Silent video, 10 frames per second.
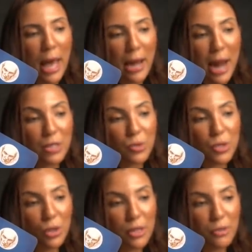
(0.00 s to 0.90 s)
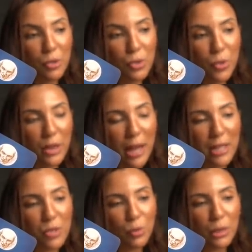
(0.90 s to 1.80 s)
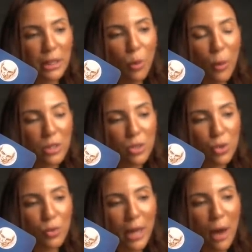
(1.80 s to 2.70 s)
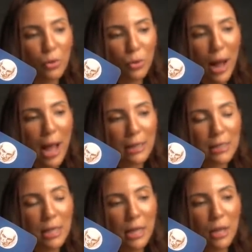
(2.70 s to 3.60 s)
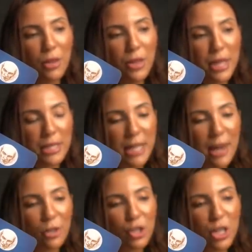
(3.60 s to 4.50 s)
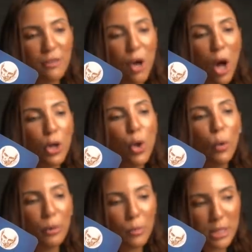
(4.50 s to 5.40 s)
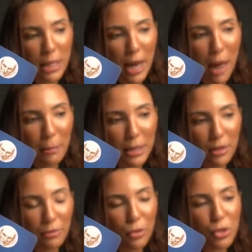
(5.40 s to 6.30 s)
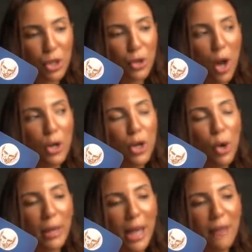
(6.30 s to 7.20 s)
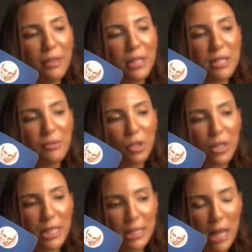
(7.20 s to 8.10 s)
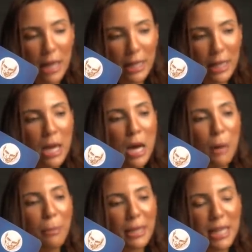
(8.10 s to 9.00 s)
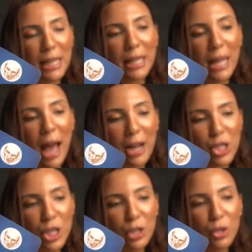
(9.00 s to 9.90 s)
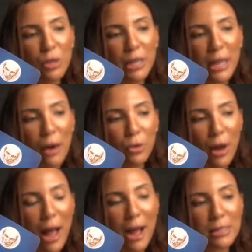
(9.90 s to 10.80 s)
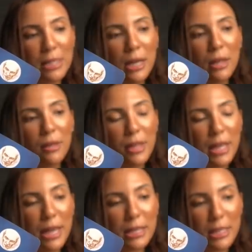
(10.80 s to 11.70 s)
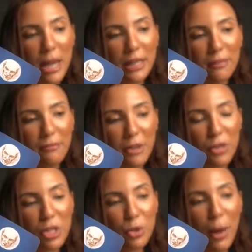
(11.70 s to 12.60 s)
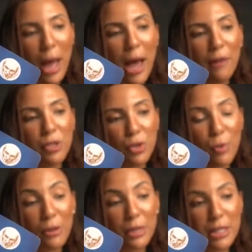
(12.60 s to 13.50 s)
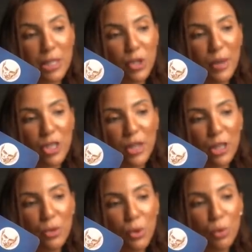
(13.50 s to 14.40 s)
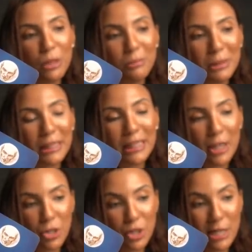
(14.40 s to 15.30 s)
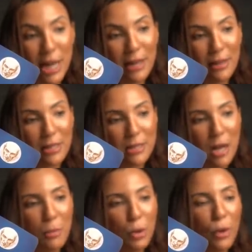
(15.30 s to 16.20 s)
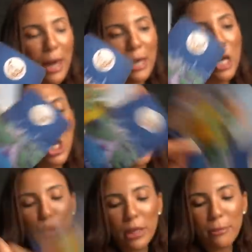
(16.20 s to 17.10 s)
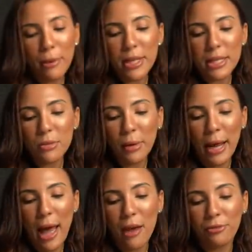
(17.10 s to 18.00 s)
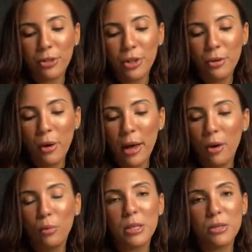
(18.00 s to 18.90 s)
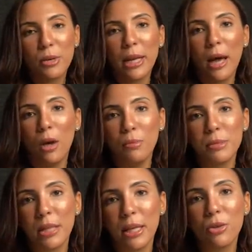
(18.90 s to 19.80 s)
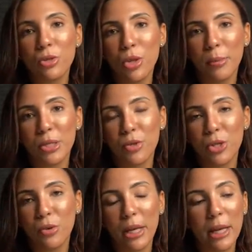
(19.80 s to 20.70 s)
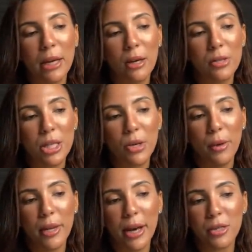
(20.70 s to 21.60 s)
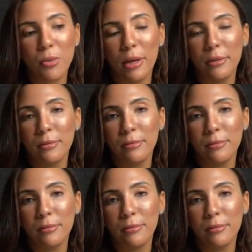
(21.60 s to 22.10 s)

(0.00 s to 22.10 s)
And as a result of you doing that, it's really going to counteract this energy of not knowing what's going to happen in the future, not knowing, having this fear and anxiety. By taking action, you can counteract the anxiety and fear that you have surrounding a situation that you don't completely understand at this time, okay? So Libra, this is what I have for you. I hope this reading helped. Thank you so much for tuning in, and I'll see you on the next one.